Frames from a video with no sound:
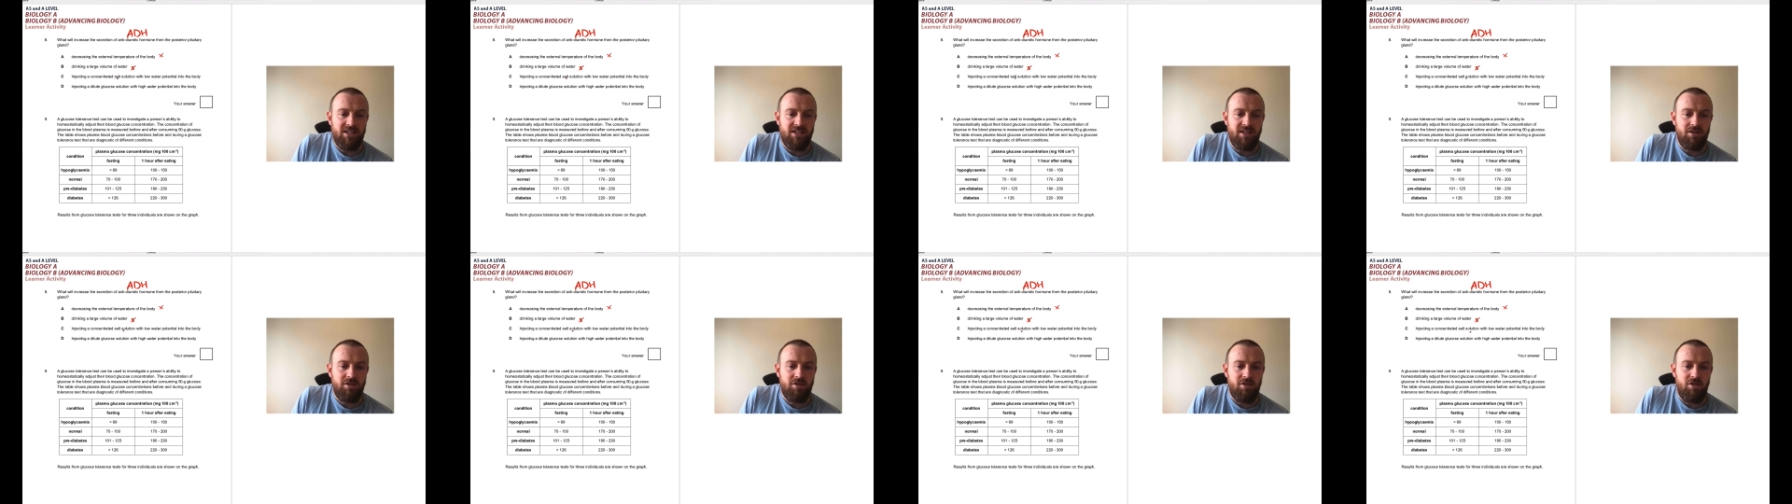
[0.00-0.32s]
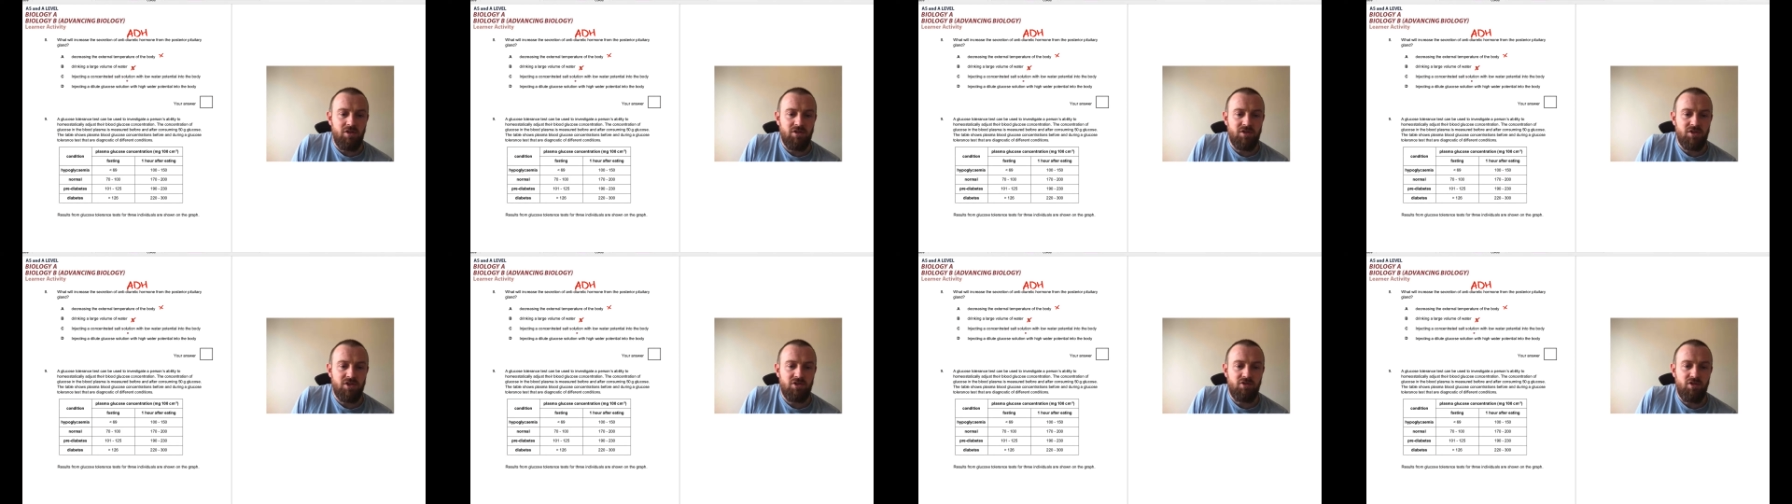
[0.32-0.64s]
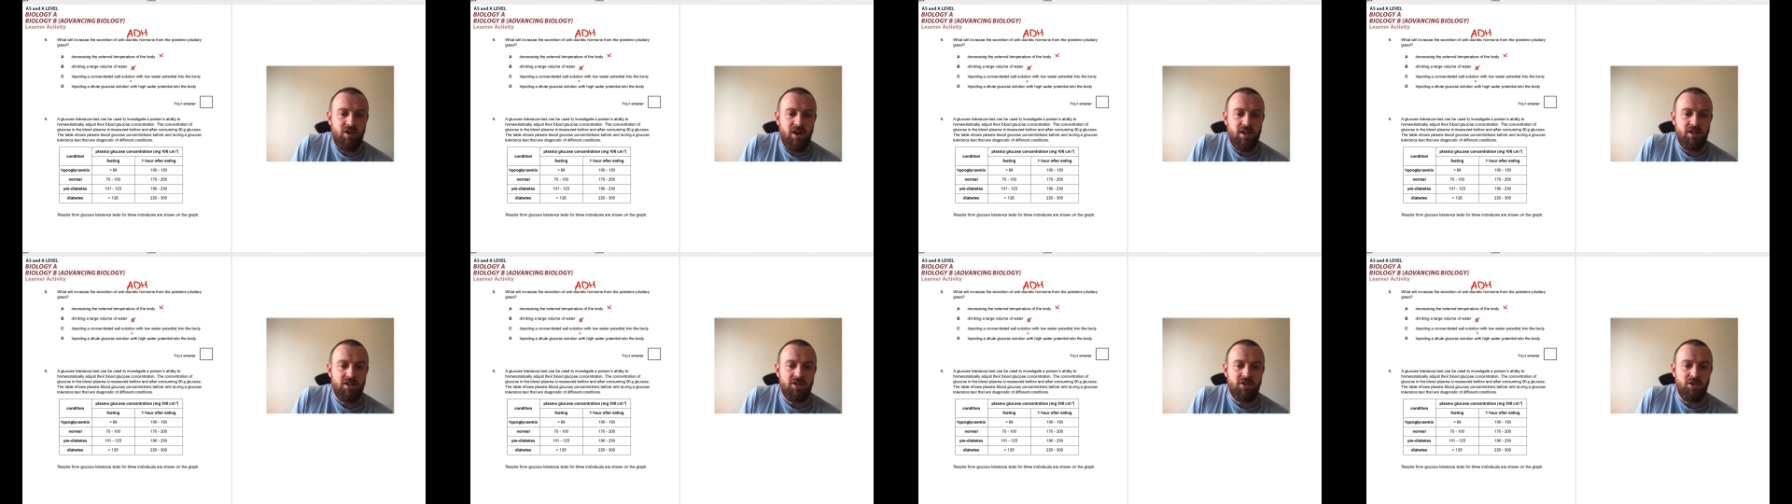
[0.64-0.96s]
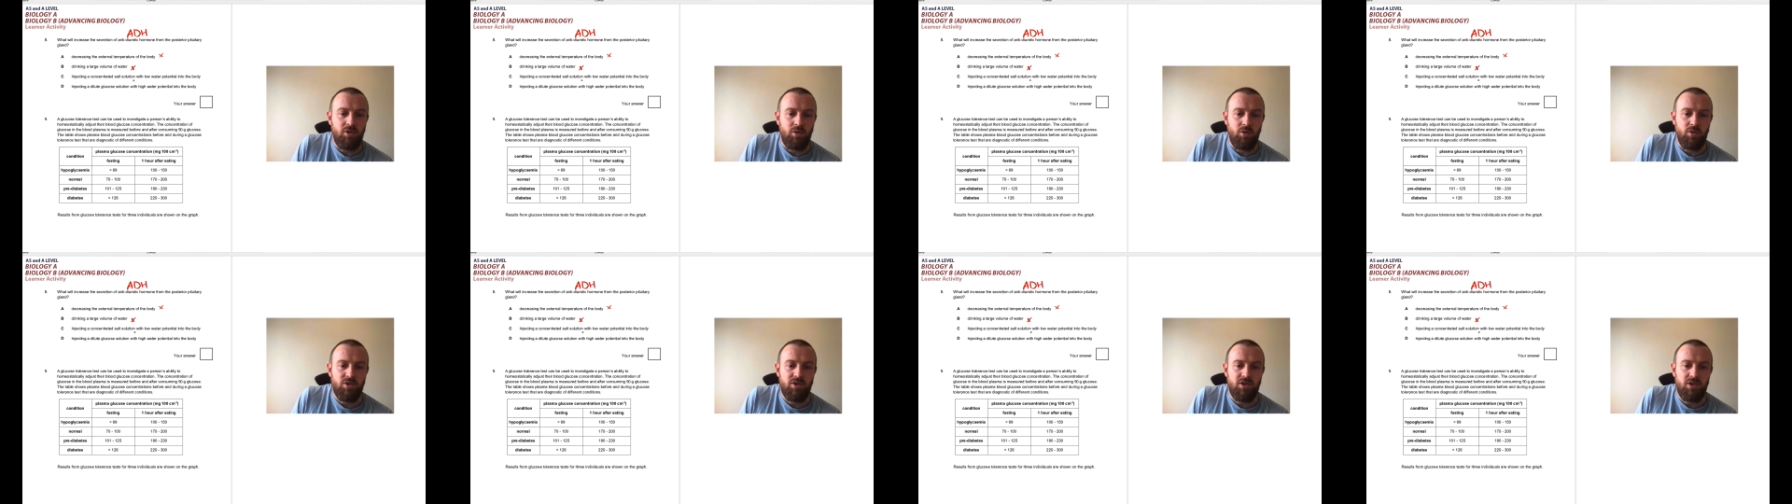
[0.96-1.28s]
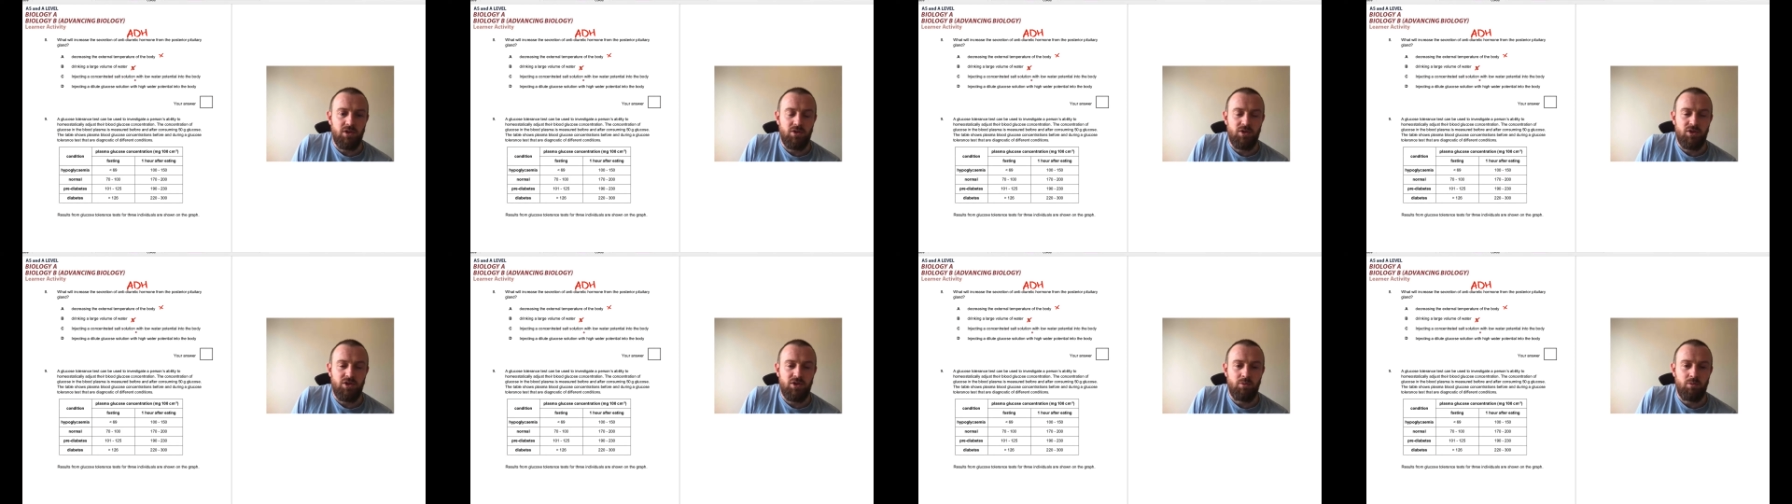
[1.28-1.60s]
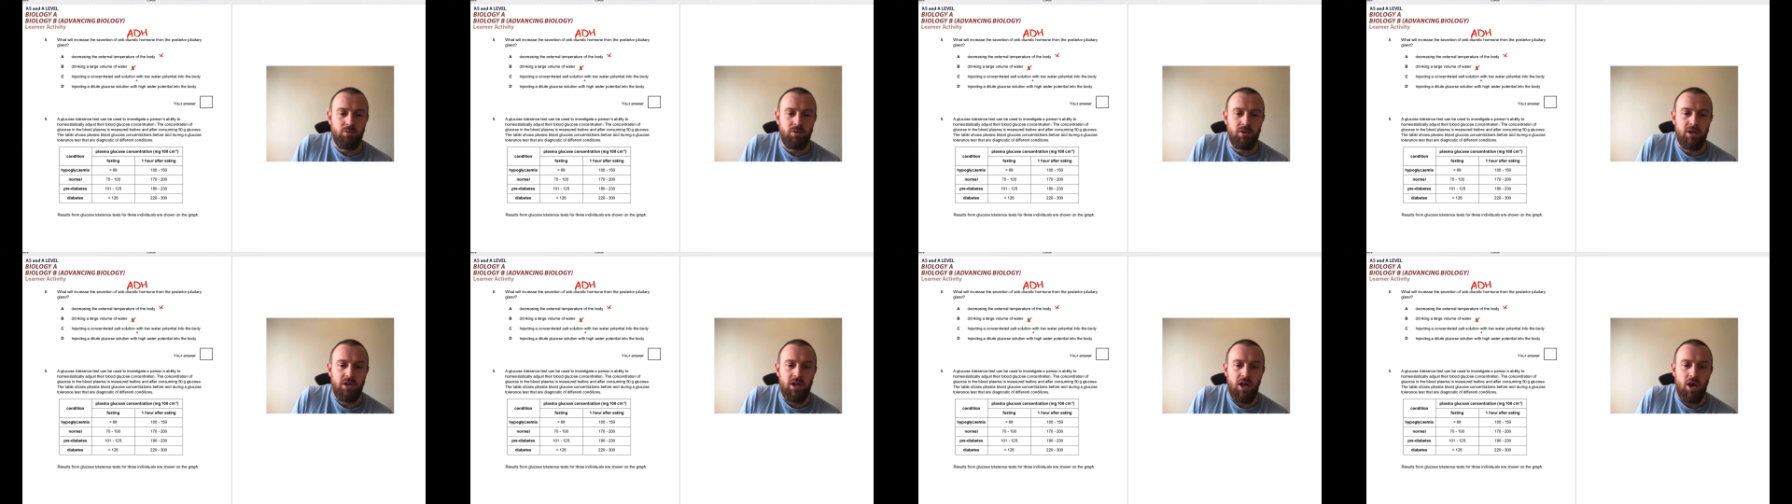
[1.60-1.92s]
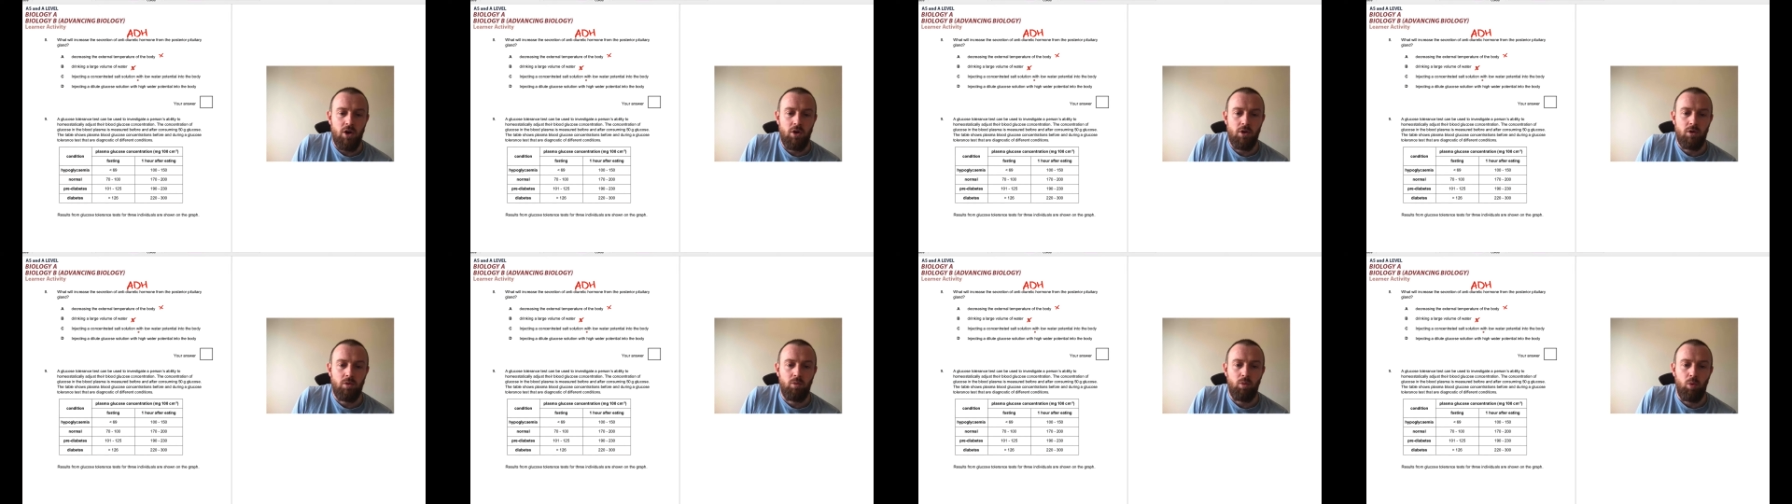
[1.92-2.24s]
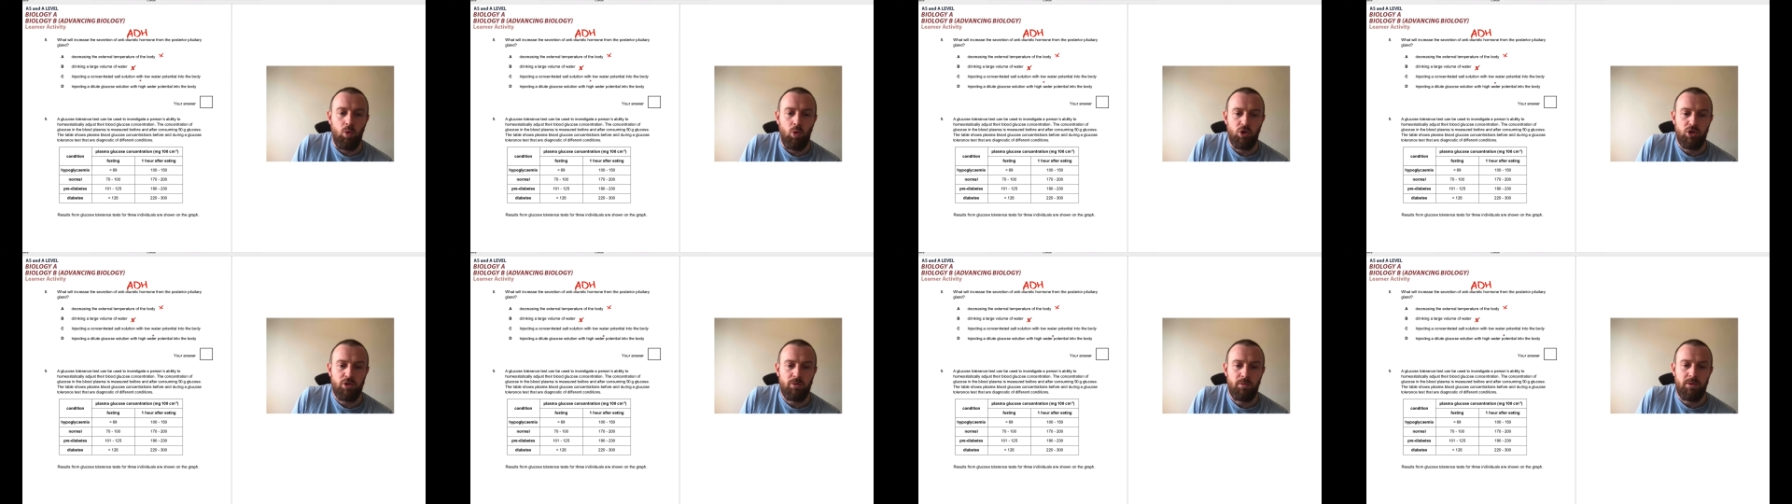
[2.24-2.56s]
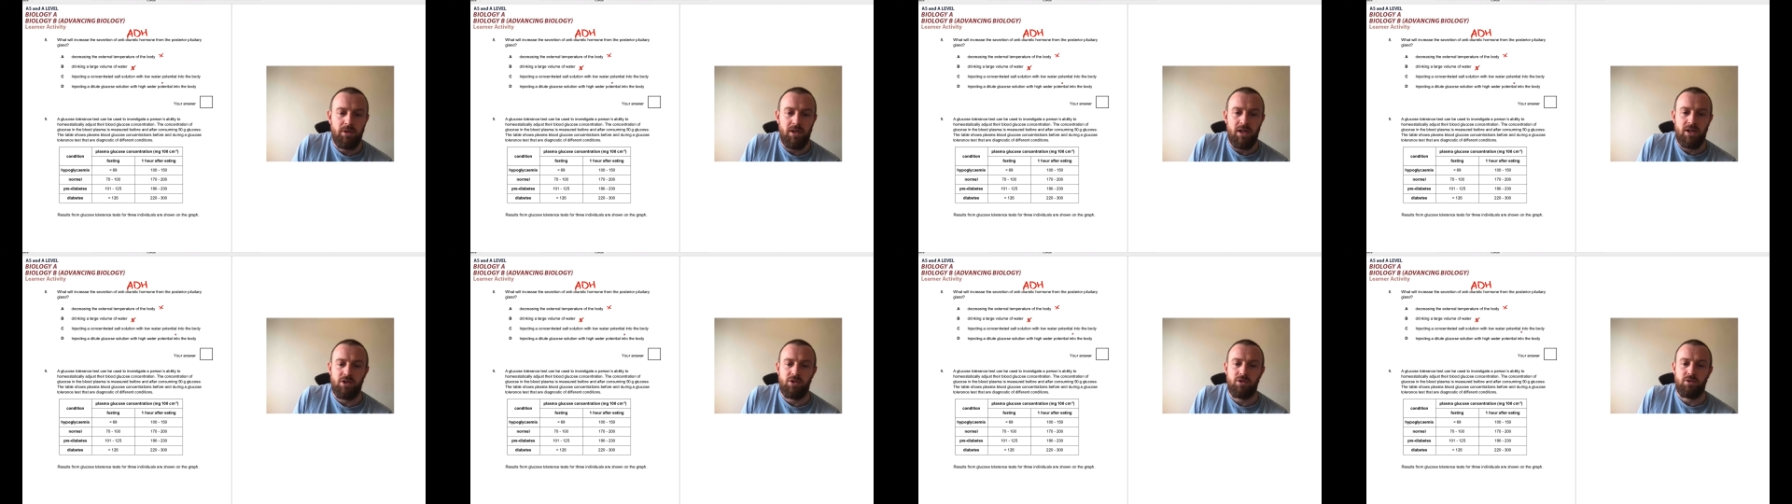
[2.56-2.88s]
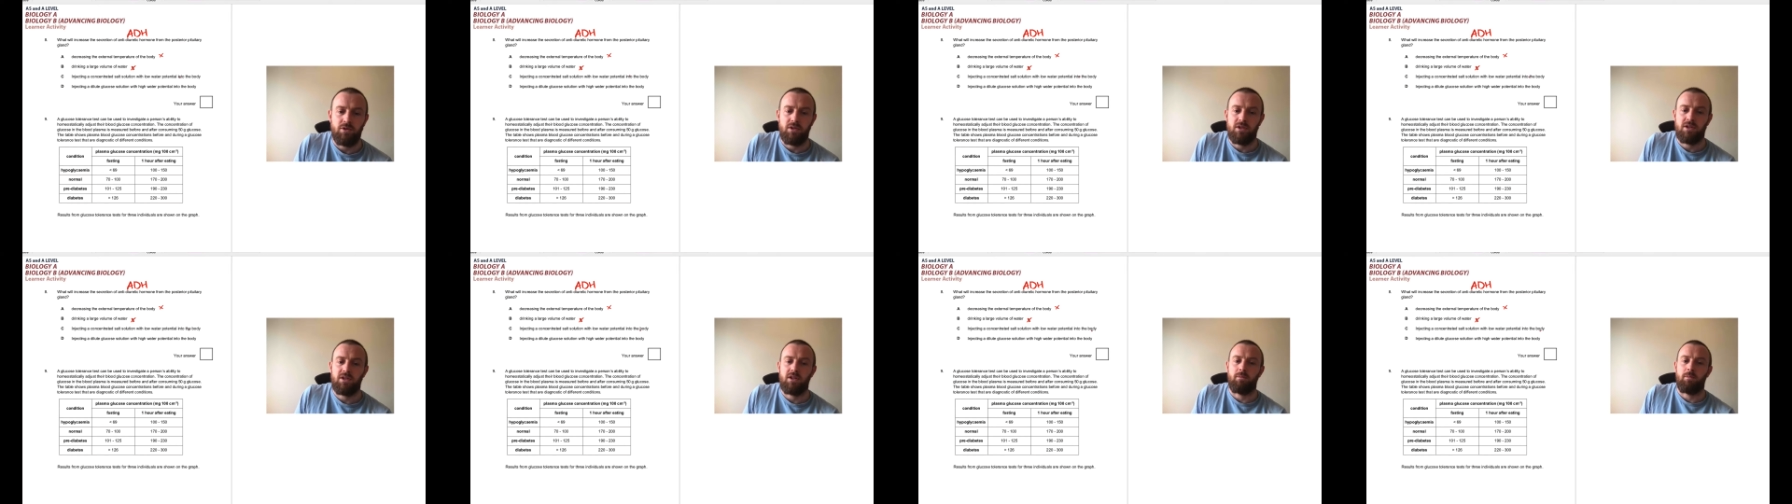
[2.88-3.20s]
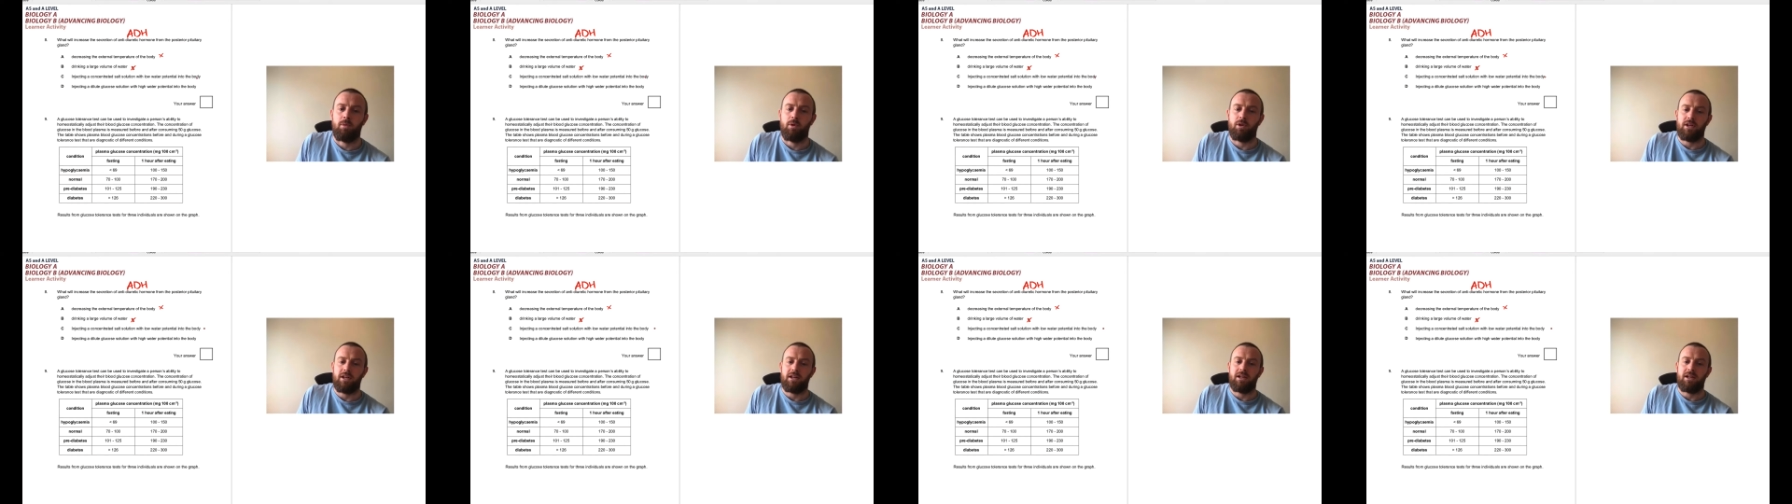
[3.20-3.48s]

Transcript: concentrated salt solution with low water potential into the body.